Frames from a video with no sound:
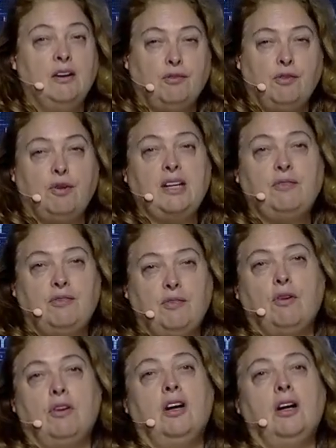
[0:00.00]

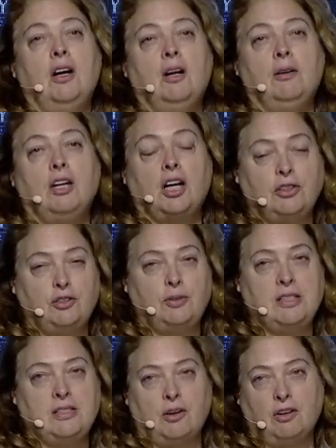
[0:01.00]
44
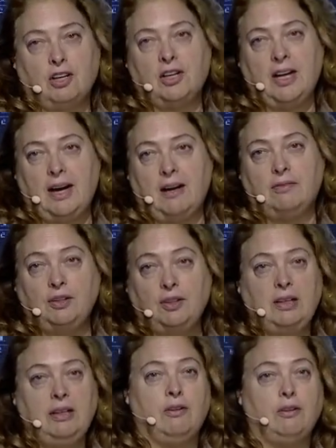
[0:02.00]
countries are going to have
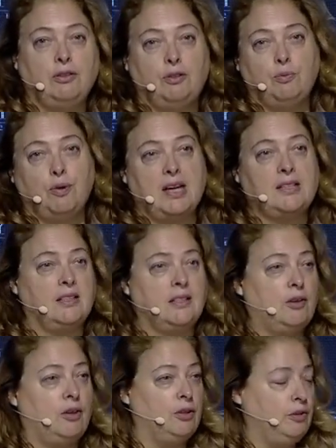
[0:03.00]
either a new
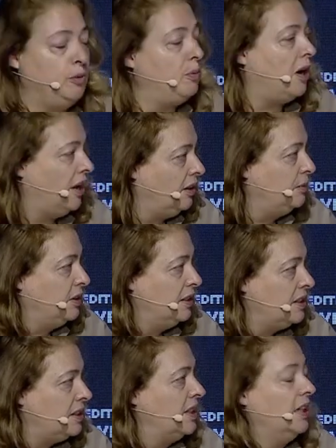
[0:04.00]
president or a new
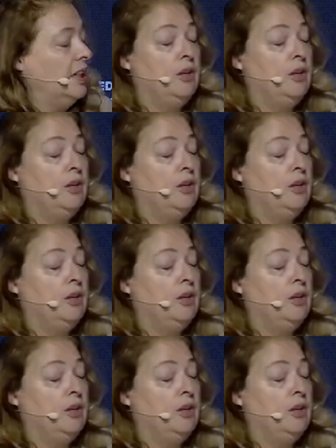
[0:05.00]
parliament.